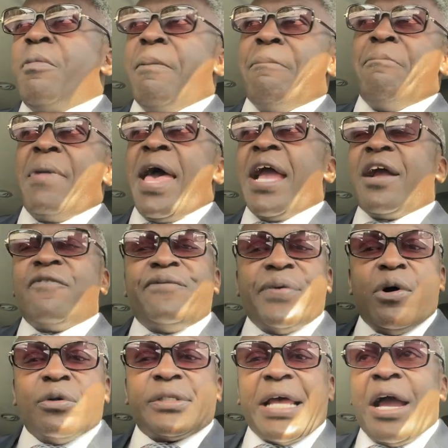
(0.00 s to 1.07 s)
MAGA
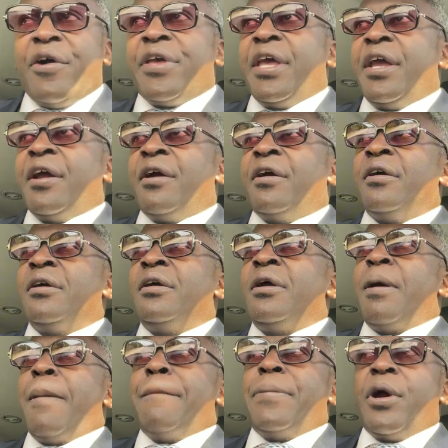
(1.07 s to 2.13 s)
folks out here
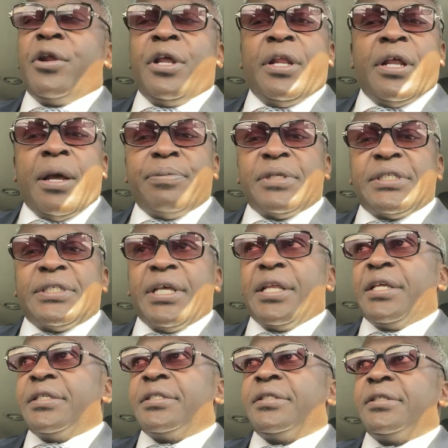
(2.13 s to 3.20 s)
burning up the
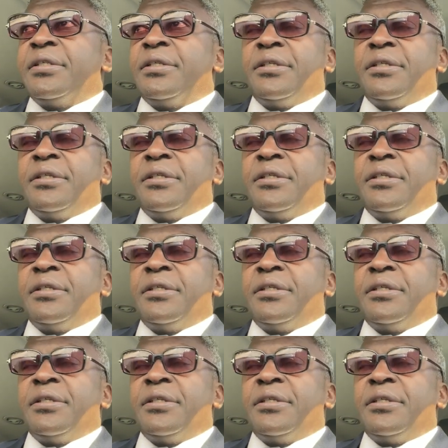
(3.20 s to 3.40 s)
cities.